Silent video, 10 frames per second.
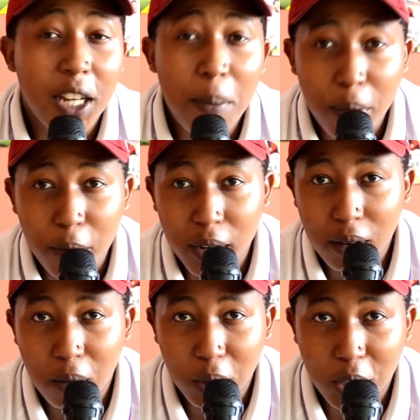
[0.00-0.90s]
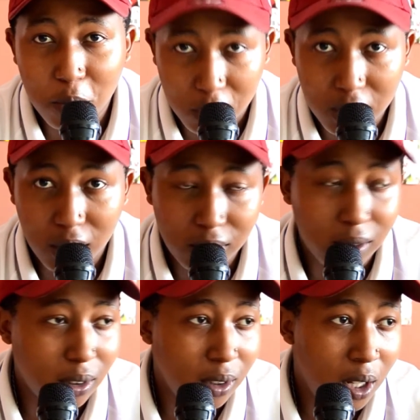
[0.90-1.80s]
tempering with the
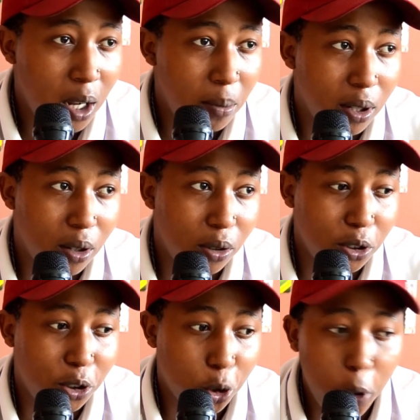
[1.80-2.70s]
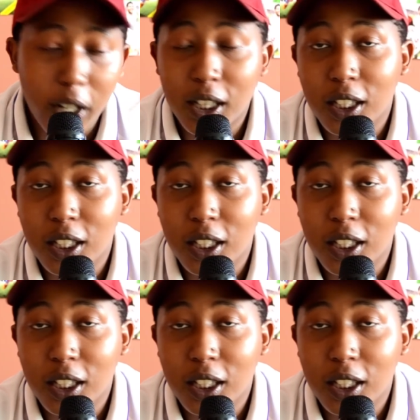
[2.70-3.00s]
results. Because during